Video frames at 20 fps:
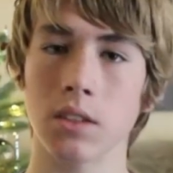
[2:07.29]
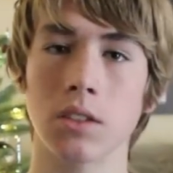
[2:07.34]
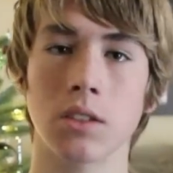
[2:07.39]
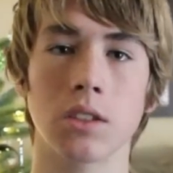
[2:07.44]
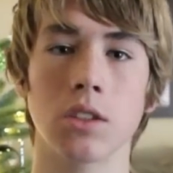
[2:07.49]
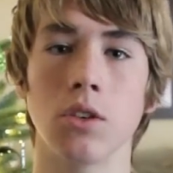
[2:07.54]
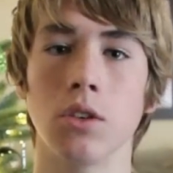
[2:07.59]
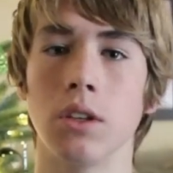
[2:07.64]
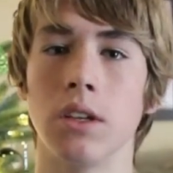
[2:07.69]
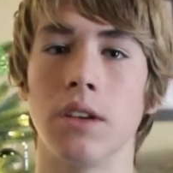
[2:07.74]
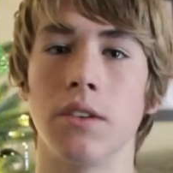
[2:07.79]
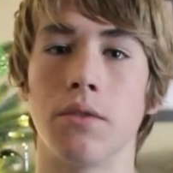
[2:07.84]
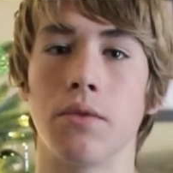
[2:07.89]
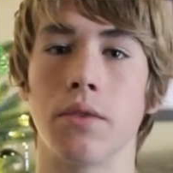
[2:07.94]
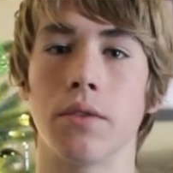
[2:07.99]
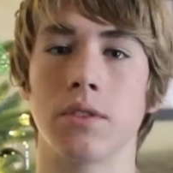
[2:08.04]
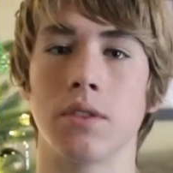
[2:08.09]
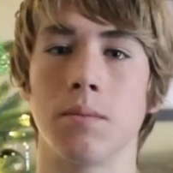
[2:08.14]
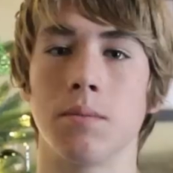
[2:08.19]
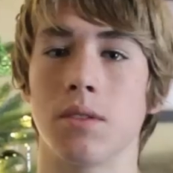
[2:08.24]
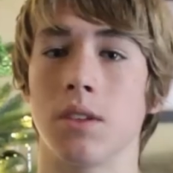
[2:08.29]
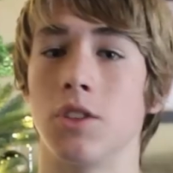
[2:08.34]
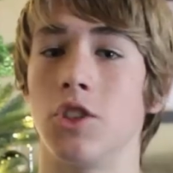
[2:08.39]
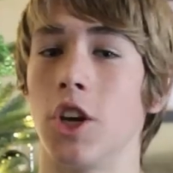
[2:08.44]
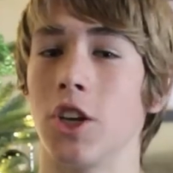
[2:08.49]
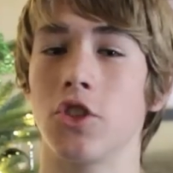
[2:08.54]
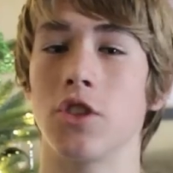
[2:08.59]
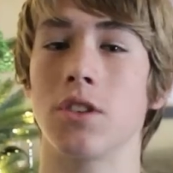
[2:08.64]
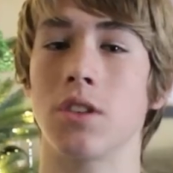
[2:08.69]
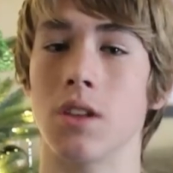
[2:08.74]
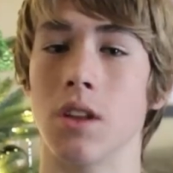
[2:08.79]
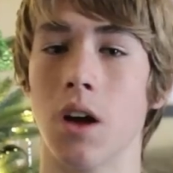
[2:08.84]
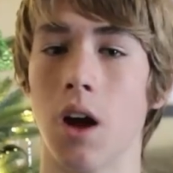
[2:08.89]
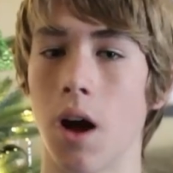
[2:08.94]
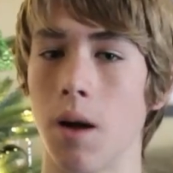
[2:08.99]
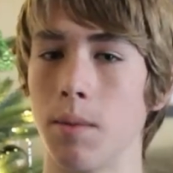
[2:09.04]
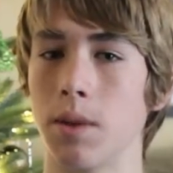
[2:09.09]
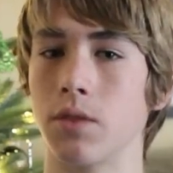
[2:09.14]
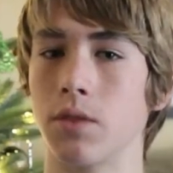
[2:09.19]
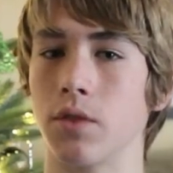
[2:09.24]
I'll still leave some suggestions in the
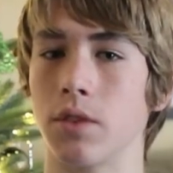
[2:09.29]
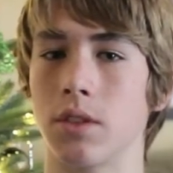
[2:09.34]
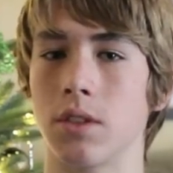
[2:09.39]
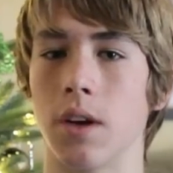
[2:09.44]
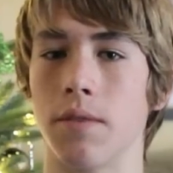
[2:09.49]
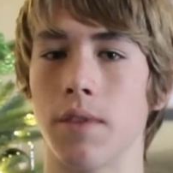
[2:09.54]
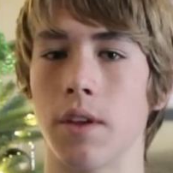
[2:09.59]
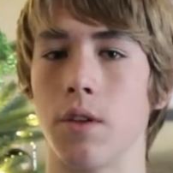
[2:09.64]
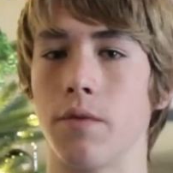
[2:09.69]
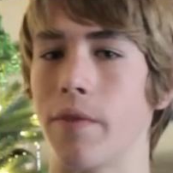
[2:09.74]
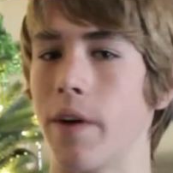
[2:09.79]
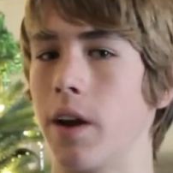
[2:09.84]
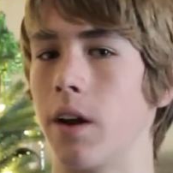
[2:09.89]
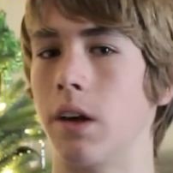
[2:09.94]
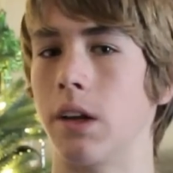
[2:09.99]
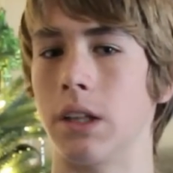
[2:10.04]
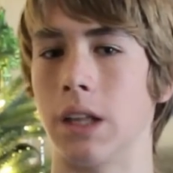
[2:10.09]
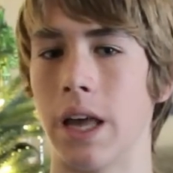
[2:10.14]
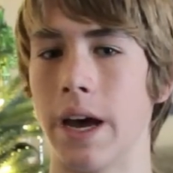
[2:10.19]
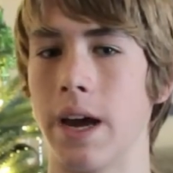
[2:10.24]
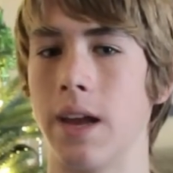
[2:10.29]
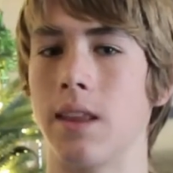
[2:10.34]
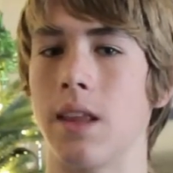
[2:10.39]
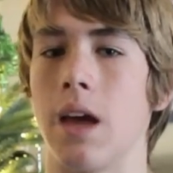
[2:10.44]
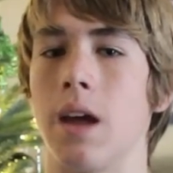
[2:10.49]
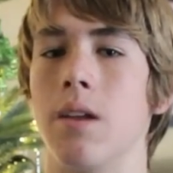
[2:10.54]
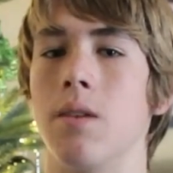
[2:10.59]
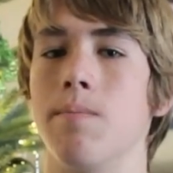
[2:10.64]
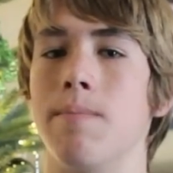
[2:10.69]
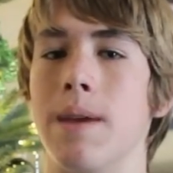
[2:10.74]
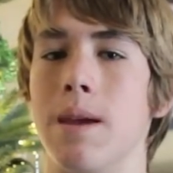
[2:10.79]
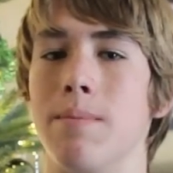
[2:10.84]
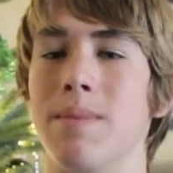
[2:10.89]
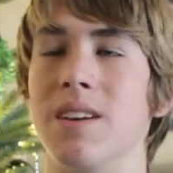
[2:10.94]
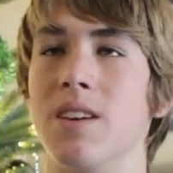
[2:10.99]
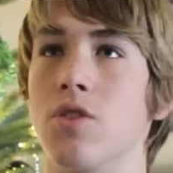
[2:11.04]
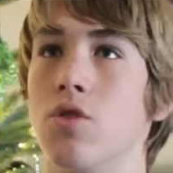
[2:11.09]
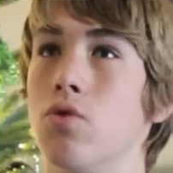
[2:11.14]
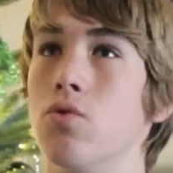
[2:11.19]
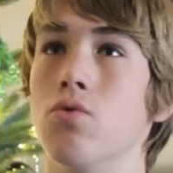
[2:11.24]
comments for stuff that you find online that may
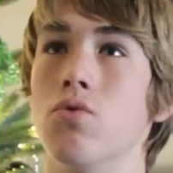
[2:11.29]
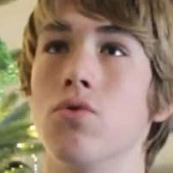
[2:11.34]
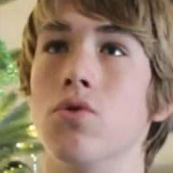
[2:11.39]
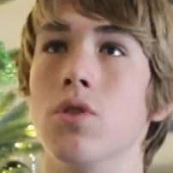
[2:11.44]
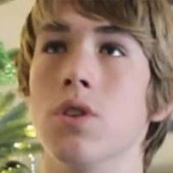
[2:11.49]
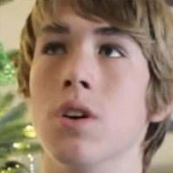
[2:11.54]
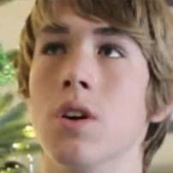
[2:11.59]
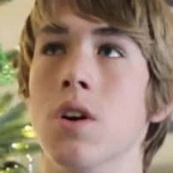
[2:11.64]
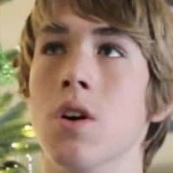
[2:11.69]
be cool.